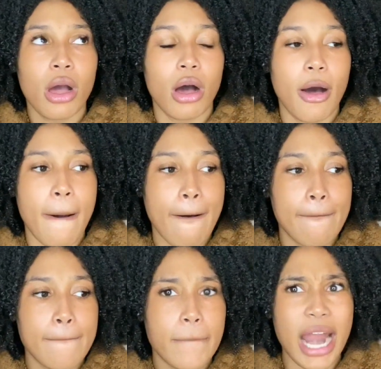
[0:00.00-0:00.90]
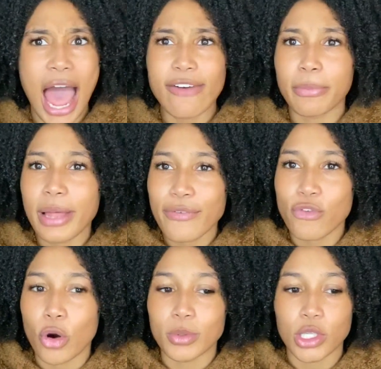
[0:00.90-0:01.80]
But I have a
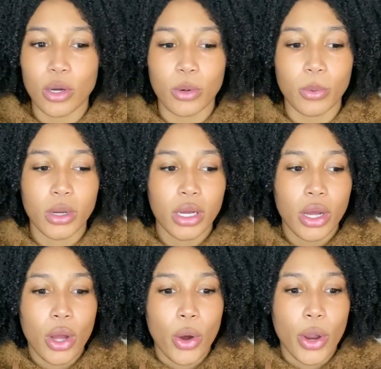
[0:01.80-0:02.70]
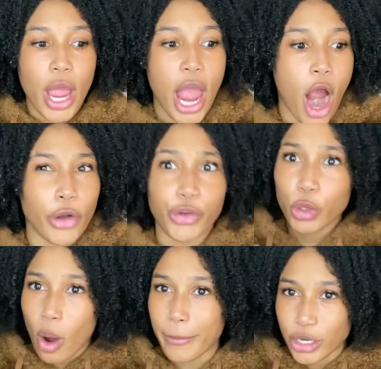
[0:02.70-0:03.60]
platform. So do you
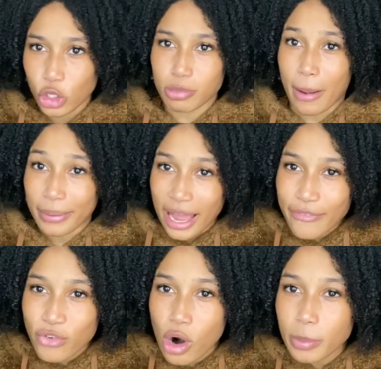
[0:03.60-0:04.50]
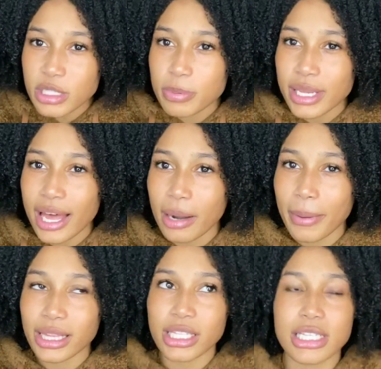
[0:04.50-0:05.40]
want me to use my platform to speak out
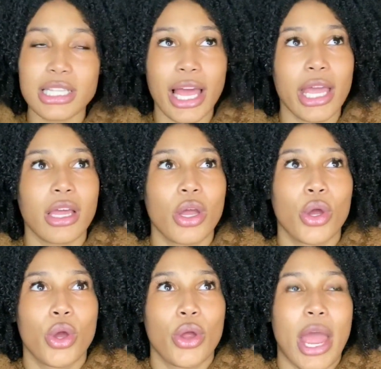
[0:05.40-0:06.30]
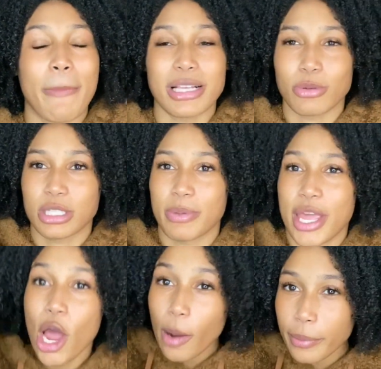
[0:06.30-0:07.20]
about this? Like, am I supposed to be
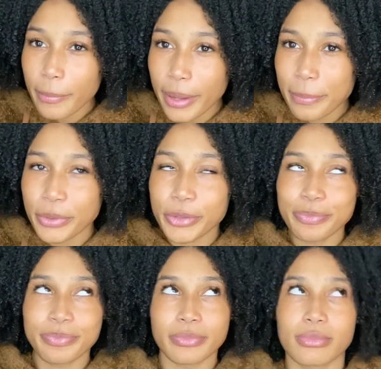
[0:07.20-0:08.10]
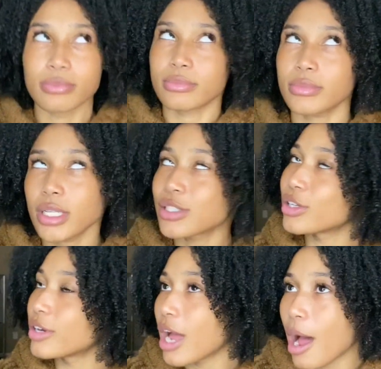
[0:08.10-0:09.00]
helping people? So
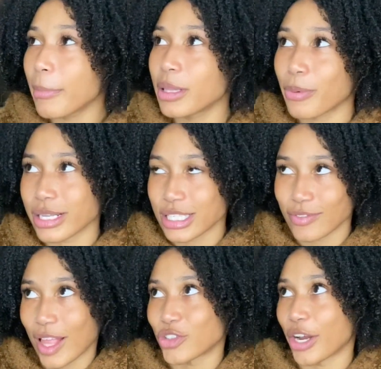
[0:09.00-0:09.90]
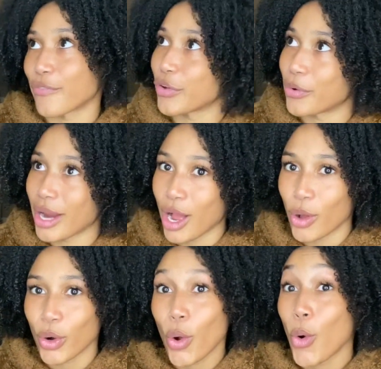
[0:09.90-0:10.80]
now I'm in the process of like trying to figure
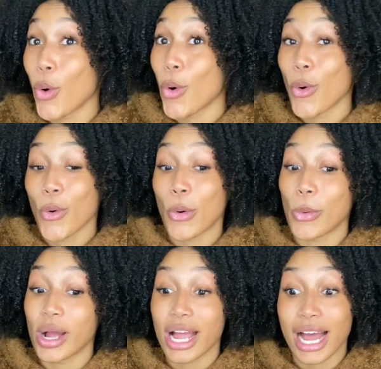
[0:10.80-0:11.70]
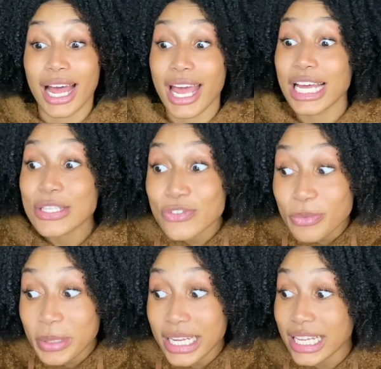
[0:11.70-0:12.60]
out what God has for
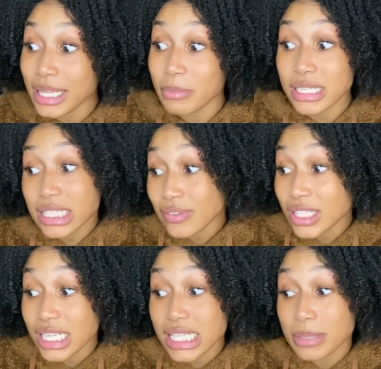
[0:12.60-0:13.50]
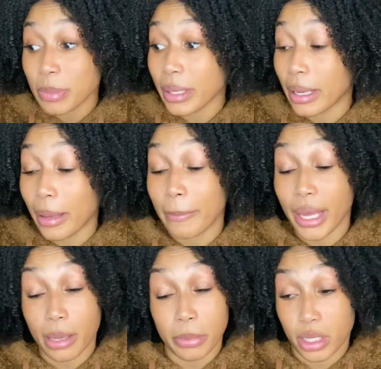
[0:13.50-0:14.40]
me in the midst of this. But
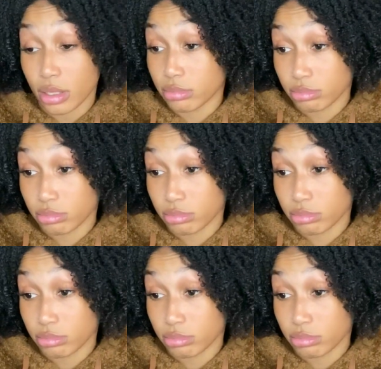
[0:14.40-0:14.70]
baby,